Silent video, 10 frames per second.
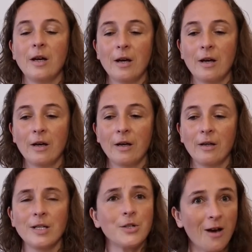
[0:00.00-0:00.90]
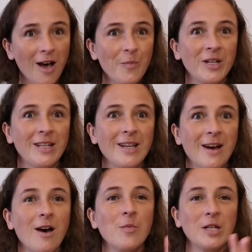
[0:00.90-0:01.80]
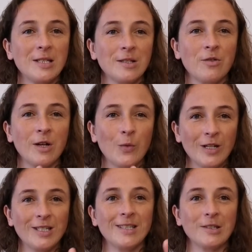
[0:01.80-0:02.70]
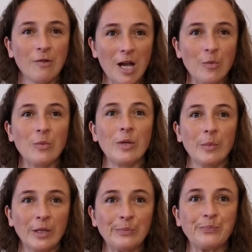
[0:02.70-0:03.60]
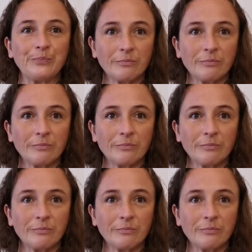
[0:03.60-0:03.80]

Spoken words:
Harmony is a great word to describe it, maybe.